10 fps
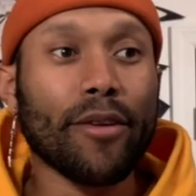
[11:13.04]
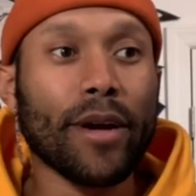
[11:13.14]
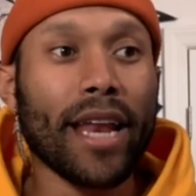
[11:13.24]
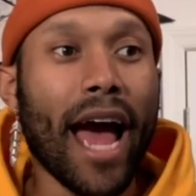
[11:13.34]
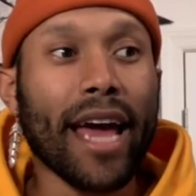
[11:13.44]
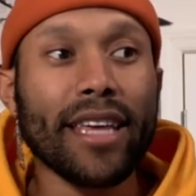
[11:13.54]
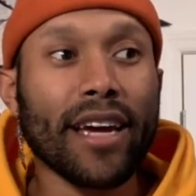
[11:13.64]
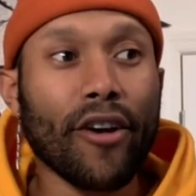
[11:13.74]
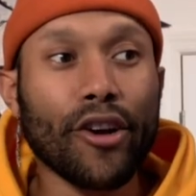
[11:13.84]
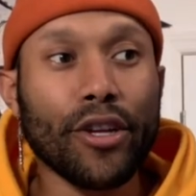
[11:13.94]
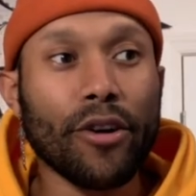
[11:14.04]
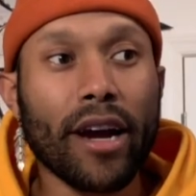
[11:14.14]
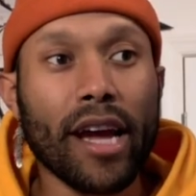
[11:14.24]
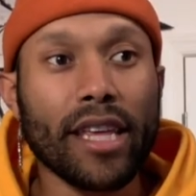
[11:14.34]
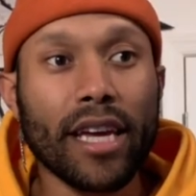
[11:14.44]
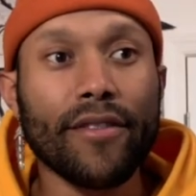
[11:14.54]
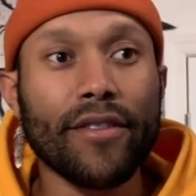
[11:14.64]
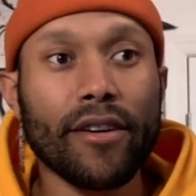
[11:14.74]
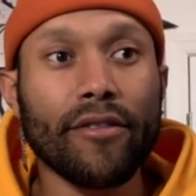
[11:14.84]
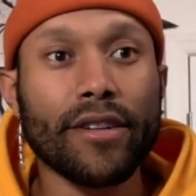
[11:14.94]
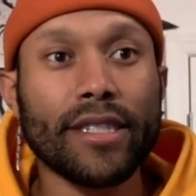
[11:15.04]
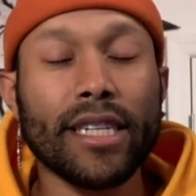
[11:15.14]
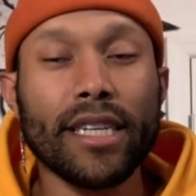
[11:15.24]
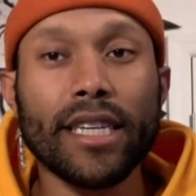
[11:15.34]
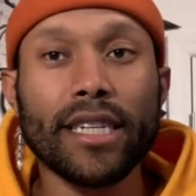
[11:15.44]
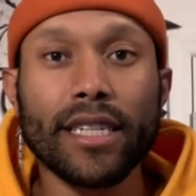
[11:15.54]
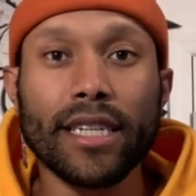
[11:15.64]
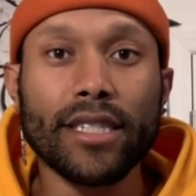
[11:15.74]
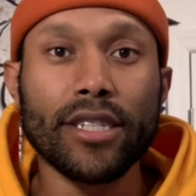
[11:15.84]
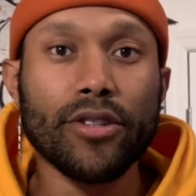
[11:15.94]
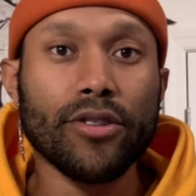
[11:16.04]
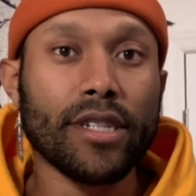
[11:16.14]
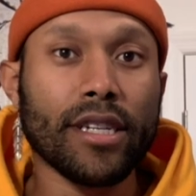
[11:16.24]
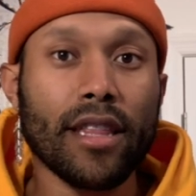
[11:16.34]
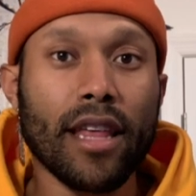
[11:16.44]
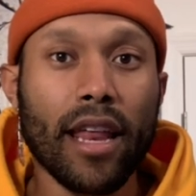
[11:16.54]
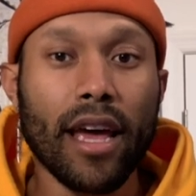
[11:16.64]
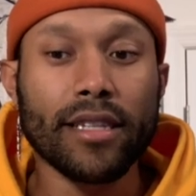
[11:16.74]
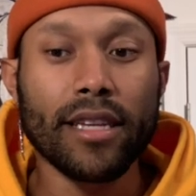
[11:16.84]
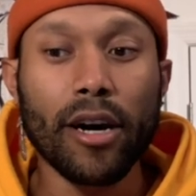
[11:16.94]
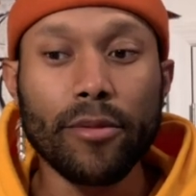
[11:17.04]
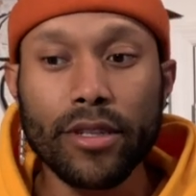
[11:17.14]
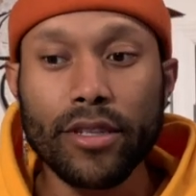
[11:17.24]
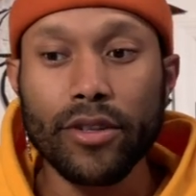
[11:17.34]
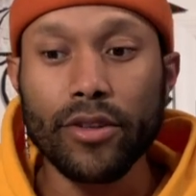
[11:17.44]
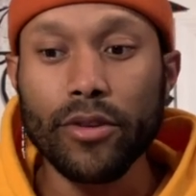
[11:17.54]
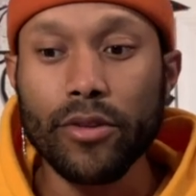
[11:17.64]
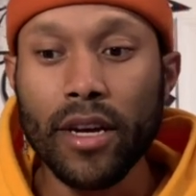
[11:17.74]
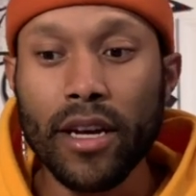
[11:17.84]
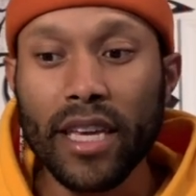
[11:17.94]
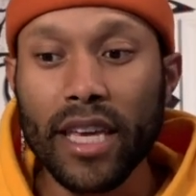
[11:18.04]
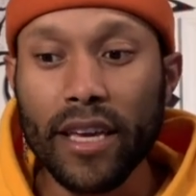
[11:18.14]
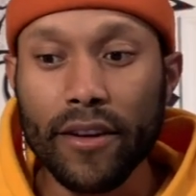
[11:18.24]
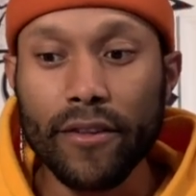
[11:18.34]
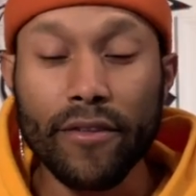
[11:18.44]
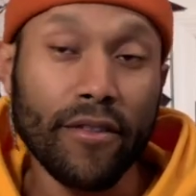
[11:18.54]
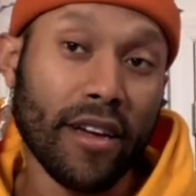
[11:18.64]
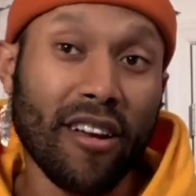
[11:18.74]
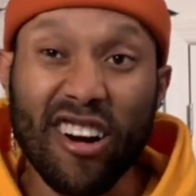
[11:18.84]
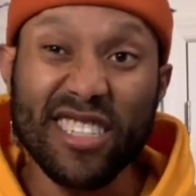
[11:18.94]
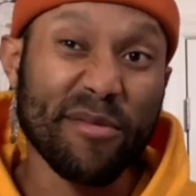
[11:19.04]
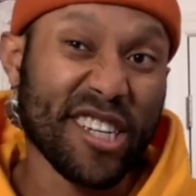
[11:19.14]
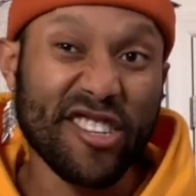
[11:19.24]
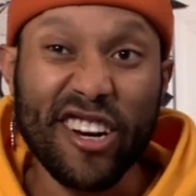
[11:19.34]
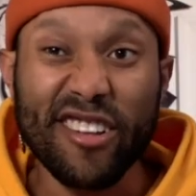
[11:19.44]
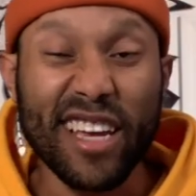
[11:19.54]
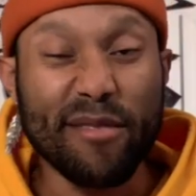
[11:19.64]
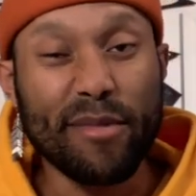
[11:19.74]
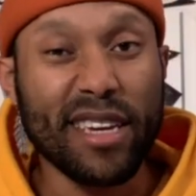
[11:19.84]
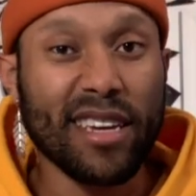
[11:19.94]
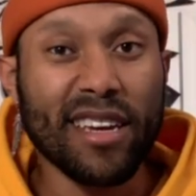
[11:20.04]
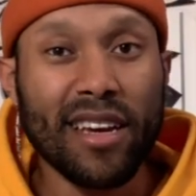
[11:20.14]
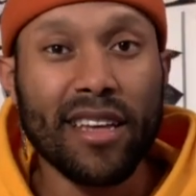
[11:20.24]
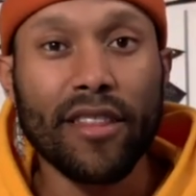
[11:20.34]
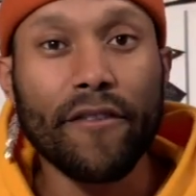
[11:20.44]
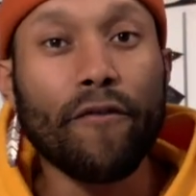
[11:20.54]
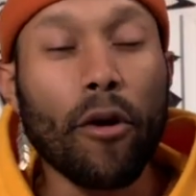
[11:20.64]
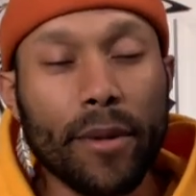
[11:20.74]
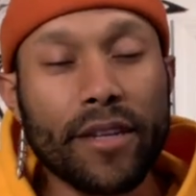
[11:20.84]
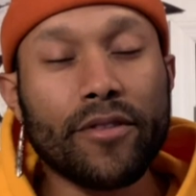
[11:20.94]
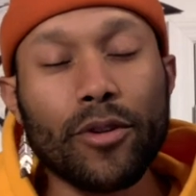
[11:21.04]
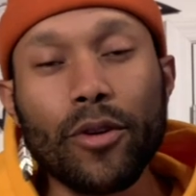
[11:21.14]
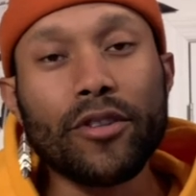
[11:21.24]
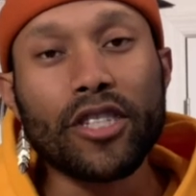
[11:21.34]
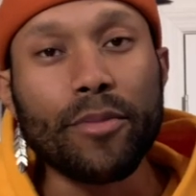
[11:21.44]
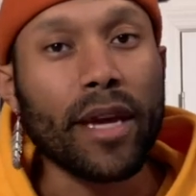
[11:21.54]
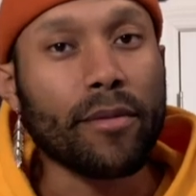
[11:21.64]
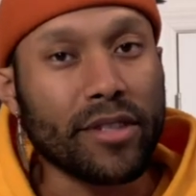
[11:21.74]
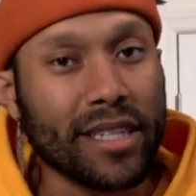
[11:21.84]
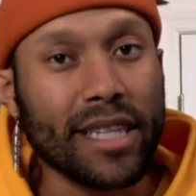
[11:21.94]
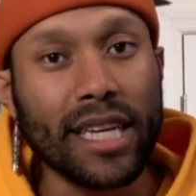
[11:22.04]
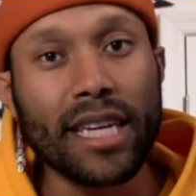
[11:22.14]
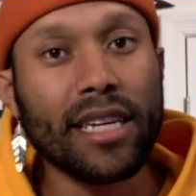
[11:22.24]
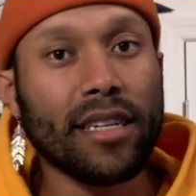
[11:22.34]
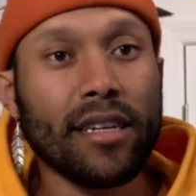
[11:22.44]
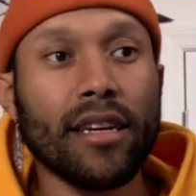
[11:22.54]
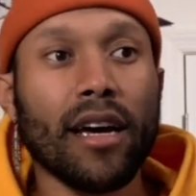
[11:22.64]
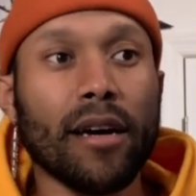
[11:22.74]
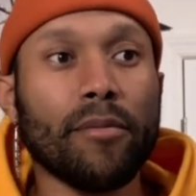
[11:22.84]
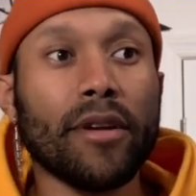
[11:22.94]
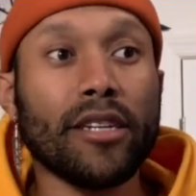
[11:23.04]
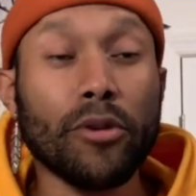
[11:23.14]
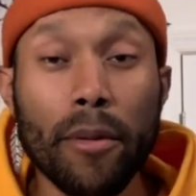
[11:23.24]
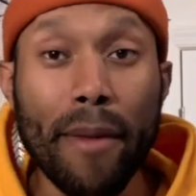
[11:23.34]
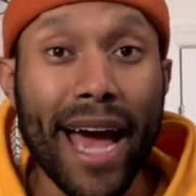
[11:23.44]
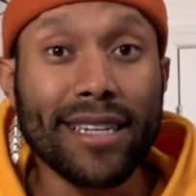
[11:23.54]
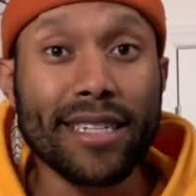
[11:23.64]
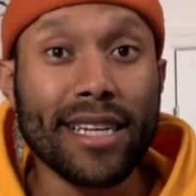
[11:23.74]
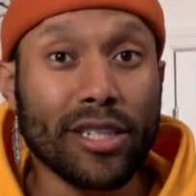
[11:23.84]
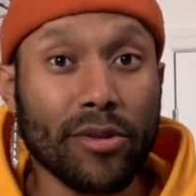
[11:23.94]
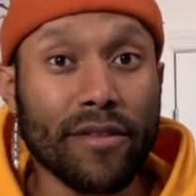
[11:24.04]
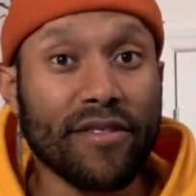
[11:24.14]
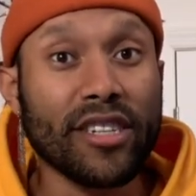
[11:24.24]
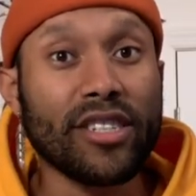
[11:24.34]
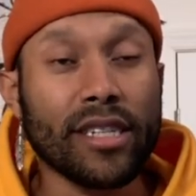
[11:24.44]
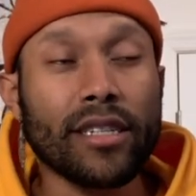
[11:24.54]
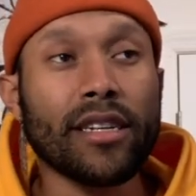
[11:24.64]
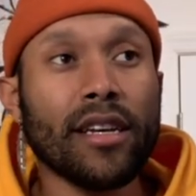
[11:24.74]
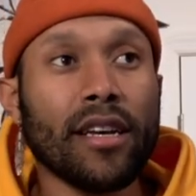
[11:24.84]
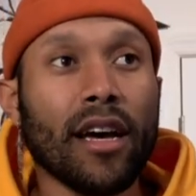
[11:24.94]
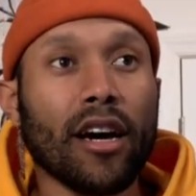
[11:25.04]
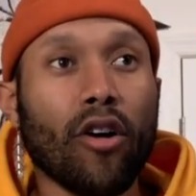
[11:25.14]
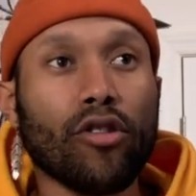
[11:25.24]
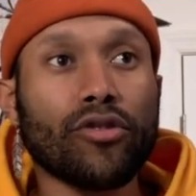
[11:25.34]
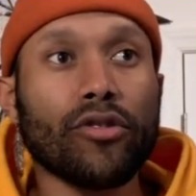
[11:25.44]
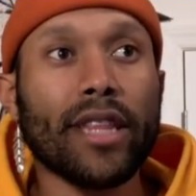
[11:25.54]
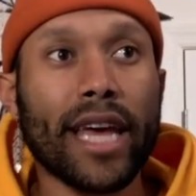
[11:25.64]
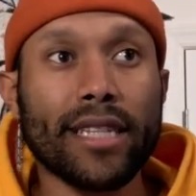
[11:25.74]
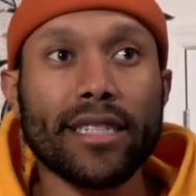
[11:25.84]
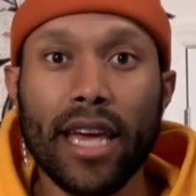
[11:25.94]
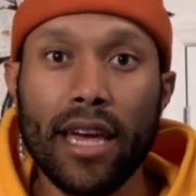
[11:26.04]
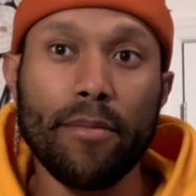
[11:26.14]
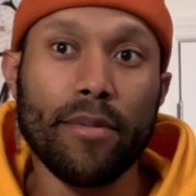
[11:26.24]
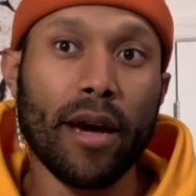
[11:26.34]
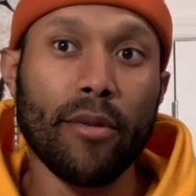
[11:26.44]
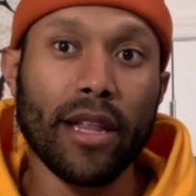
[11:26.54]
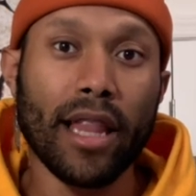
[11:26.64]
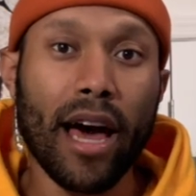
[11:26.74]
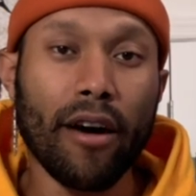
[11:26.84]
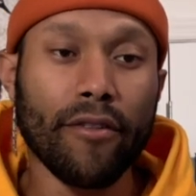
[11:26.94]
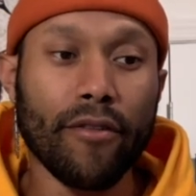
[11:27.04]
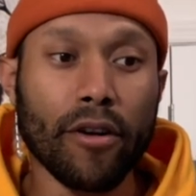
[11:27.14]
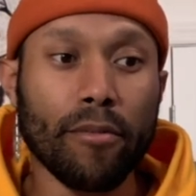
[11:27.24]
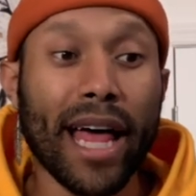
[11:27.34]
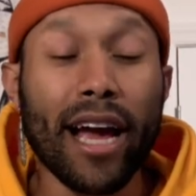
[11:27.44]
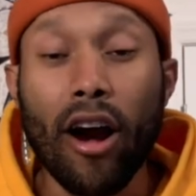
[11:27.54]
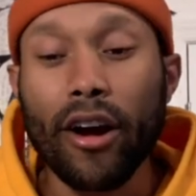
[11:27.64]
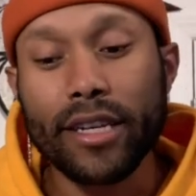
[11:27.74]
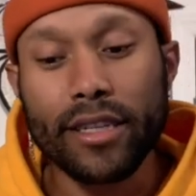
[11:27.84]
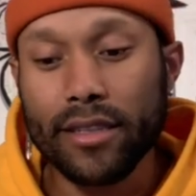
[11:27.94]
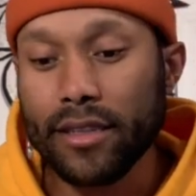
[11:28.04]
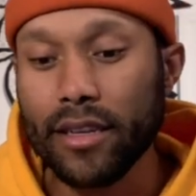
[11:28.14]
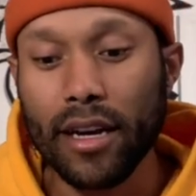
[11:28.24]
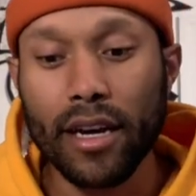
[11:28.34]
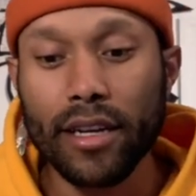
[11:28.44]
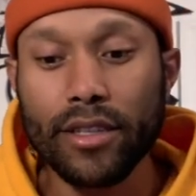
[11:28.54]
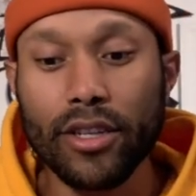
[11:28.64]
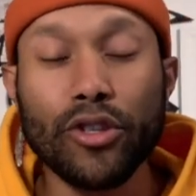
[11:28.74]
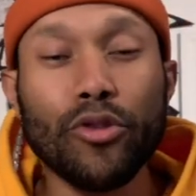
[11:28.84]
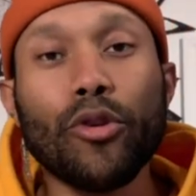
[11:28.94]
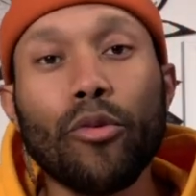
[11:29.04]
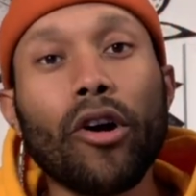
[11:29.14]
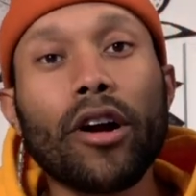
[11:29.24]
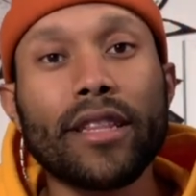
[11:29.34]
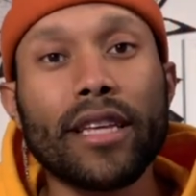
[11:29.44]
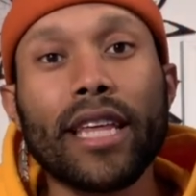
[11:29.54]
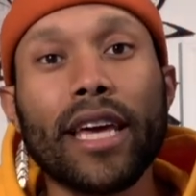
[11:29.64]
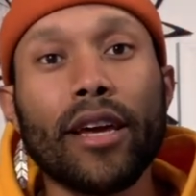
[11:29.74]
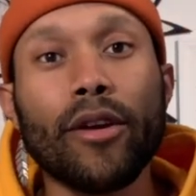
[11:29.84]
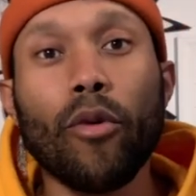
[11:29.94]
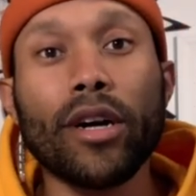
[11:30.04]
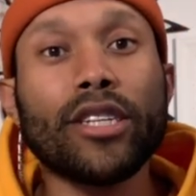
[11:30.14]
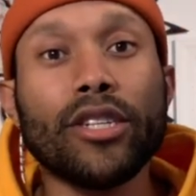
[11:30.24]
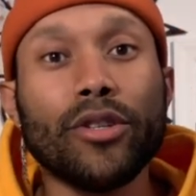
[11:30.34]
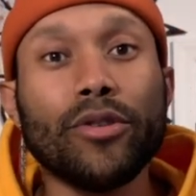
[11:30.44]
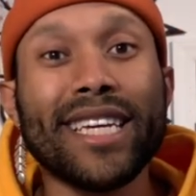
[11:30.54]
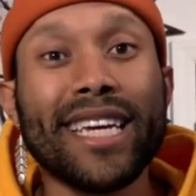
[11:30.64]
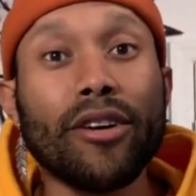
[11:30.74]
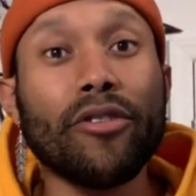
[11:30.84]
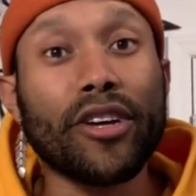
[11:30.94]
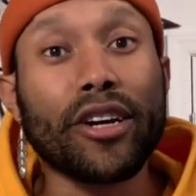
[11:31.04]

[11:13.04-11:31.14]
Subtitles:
when I think of Art New York, I think of a resilient institution that has helped to give an arts administrator like me the formative tools to be able to lead, to imagine and to envision a cultural landscape that would allow for Black artists to do the work that they want to do to heal their